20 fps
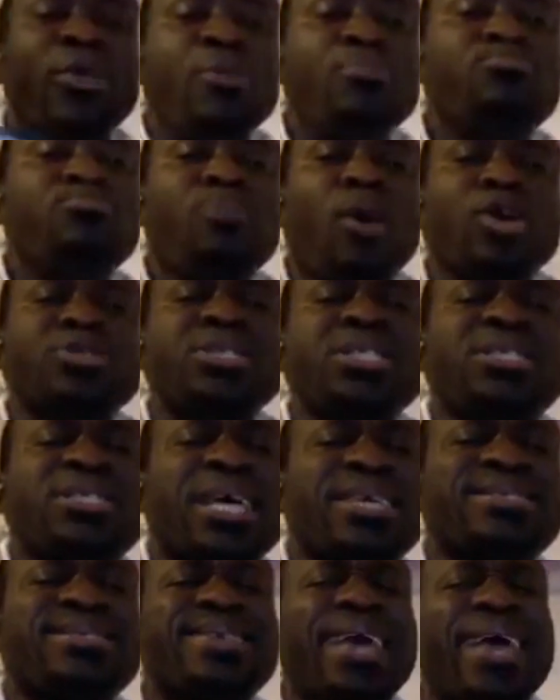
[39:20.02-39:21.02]
Moses and
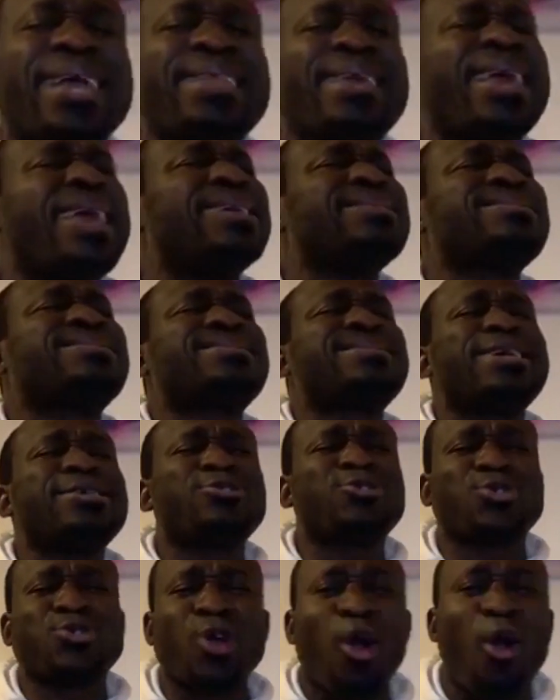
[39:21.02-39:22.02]
said, Is,
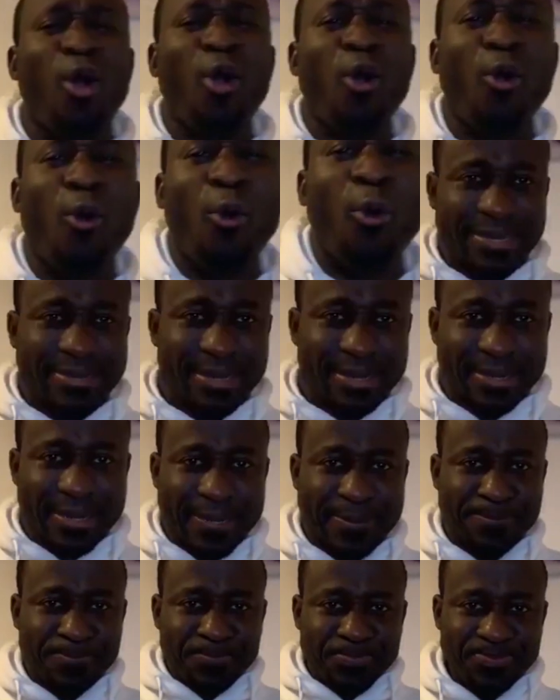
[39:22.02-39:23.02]
is it so?
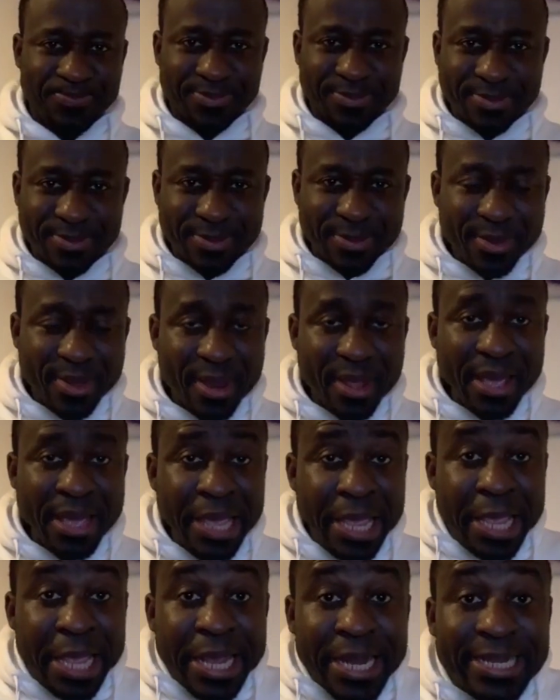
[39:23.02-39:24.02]
Yeah, yeah,
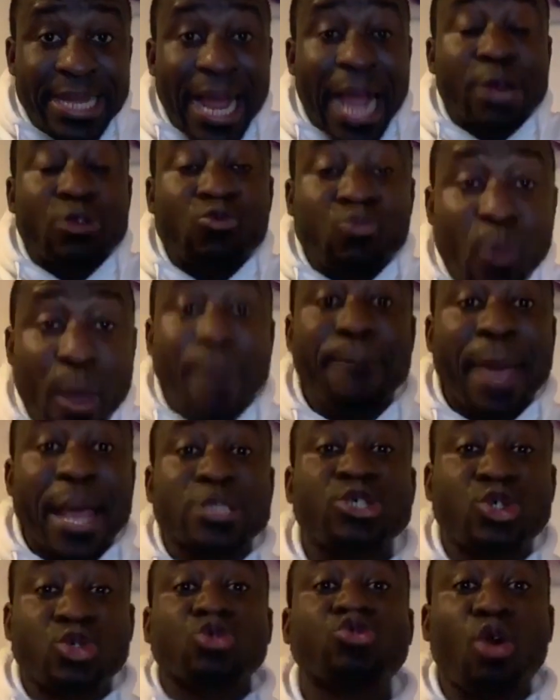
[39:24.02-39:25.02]
yeah.
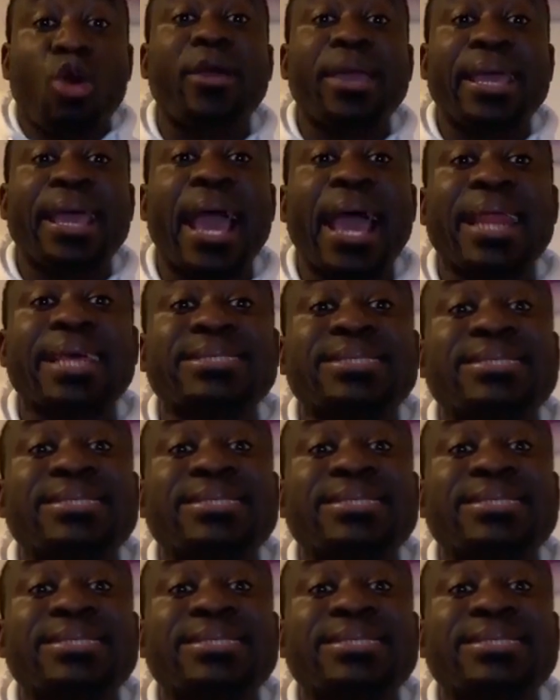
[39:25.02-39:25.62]
That women should not